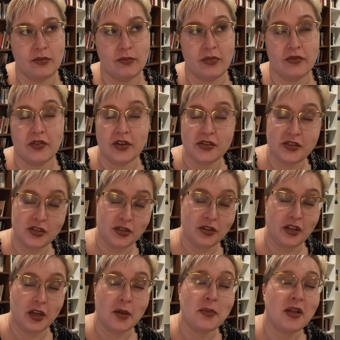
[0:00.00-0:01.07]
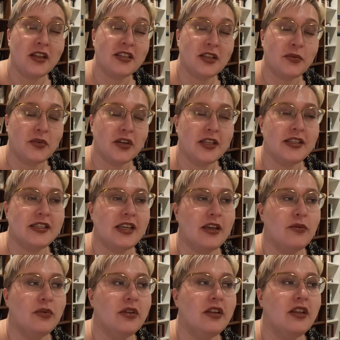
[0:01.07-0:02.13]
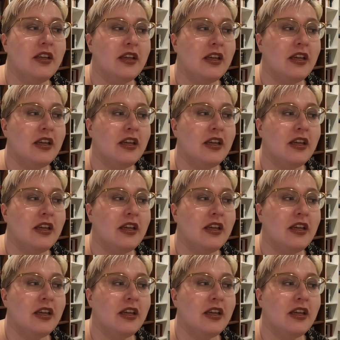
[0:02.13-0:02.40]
prefers to look up content warnings, I would